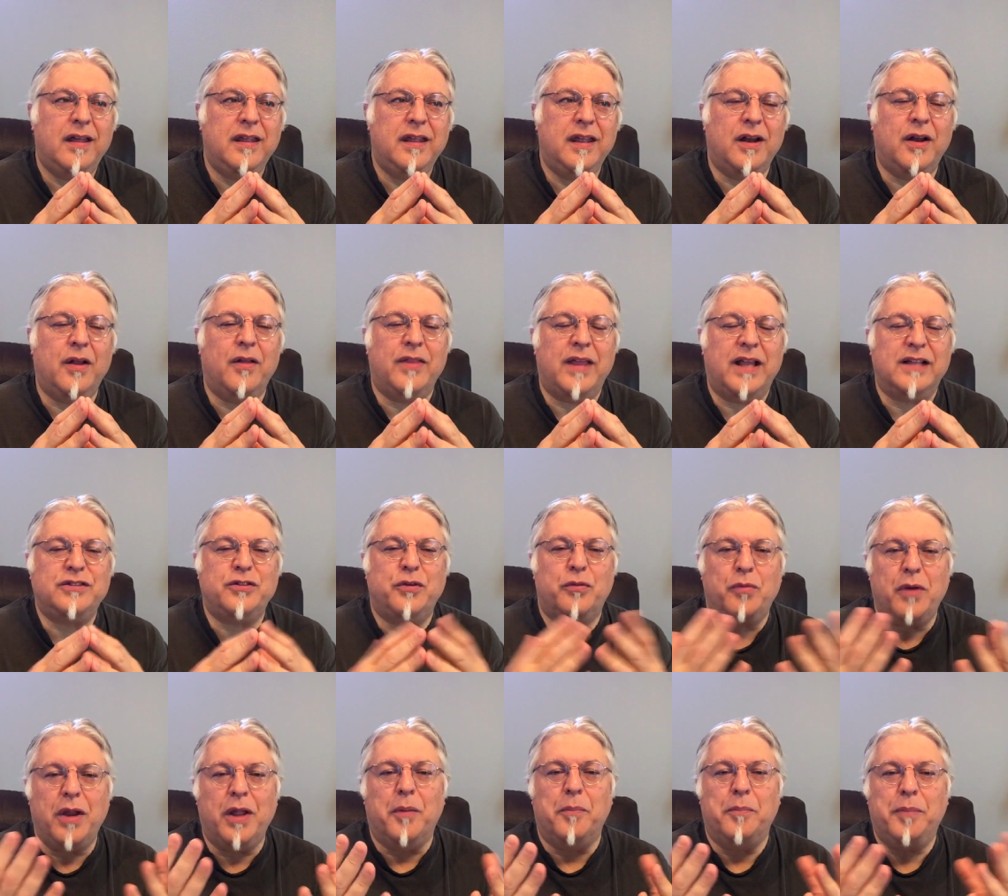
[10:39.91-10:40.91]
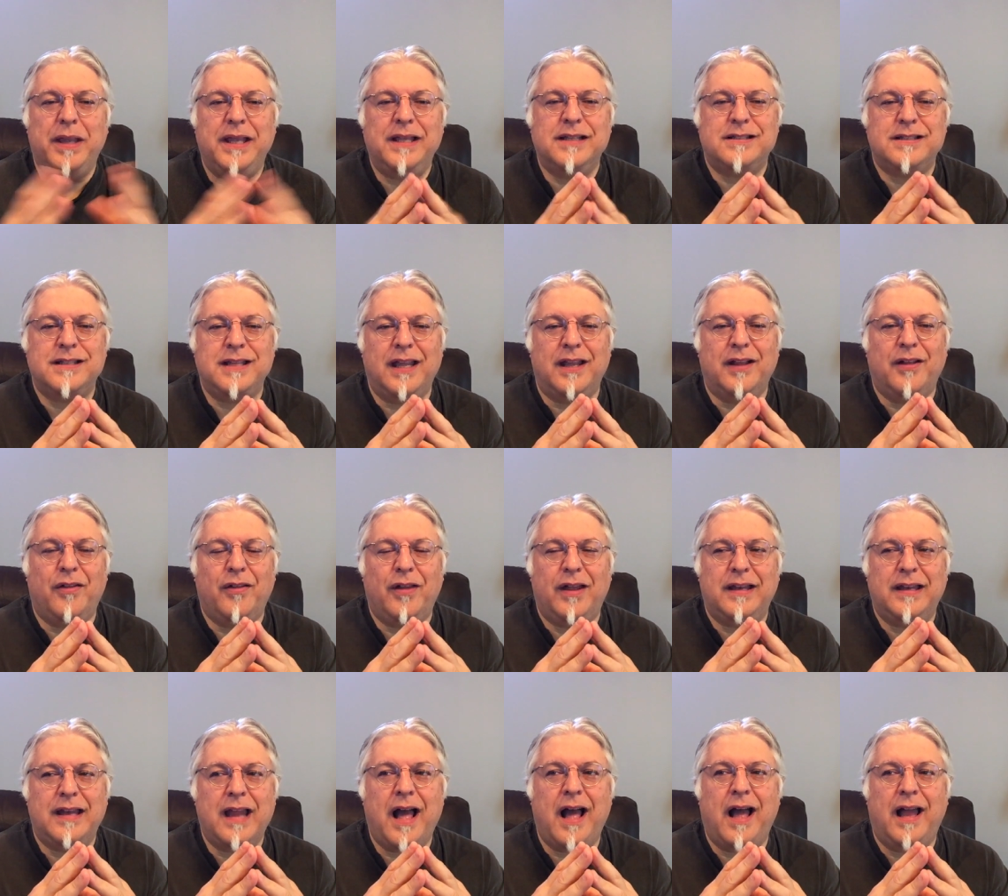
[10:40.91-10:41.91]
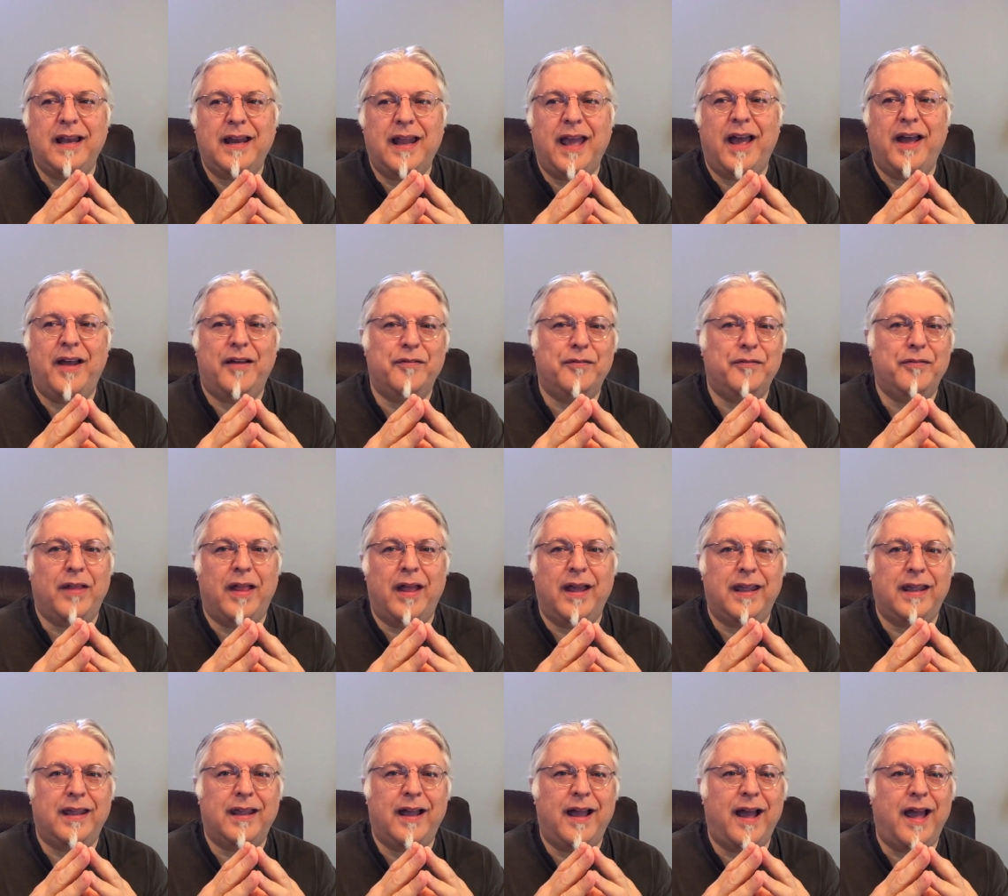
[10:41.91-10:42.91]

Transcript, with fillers: you know, that's a real peace deal, and not have, like,